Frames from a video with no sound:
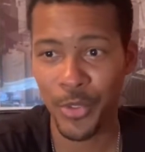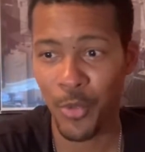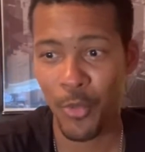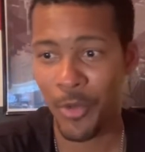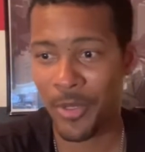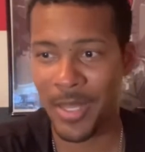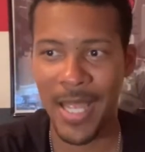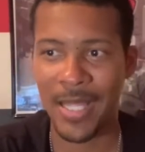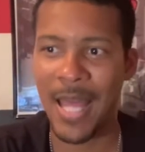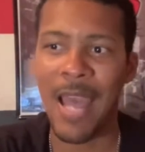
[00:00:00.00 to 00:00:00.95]
or like
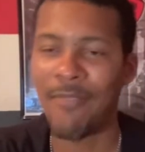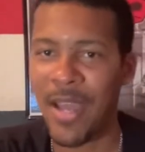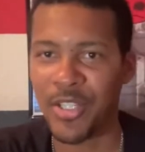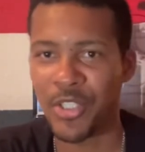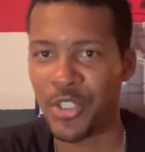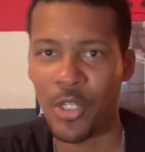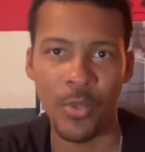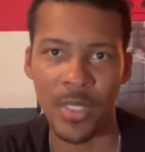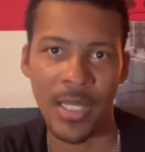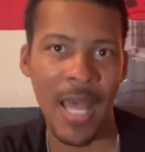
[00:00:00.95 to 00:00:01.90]
live action
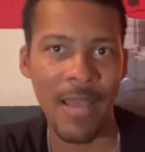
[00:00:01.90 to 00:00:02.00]
shows and live